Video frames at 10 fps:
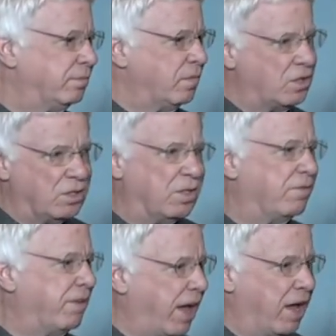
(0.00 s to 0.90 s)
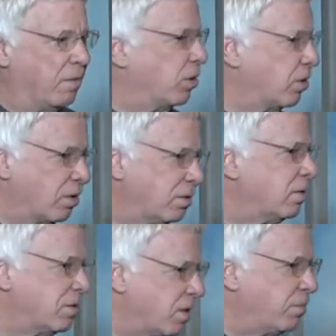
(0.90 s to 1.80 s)
this is the fam or
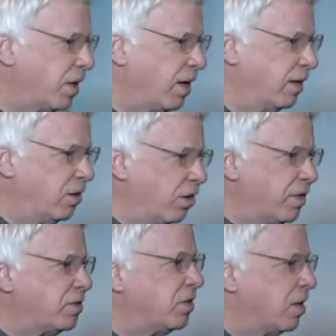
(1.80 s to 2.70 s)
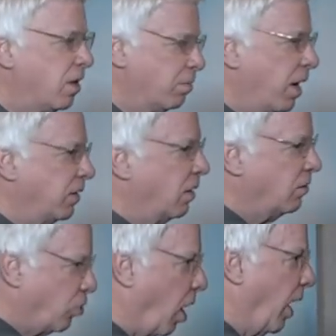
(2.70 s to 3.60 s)
something like, you know, this is my
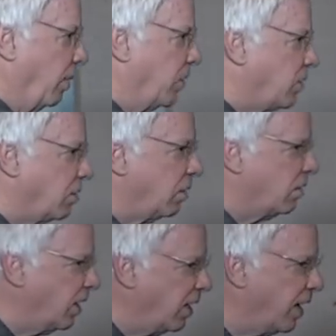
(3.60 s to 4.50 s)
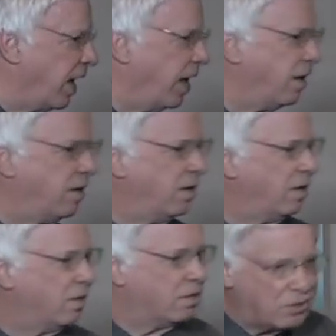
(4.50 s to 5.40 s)
tribe. This is the DNA.
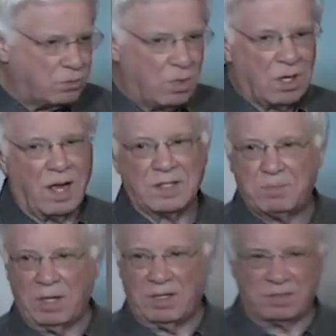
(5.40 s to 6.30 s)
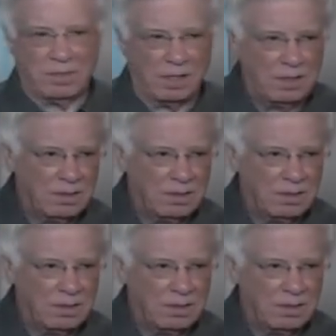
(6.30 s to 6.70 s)
This is where God's placed me.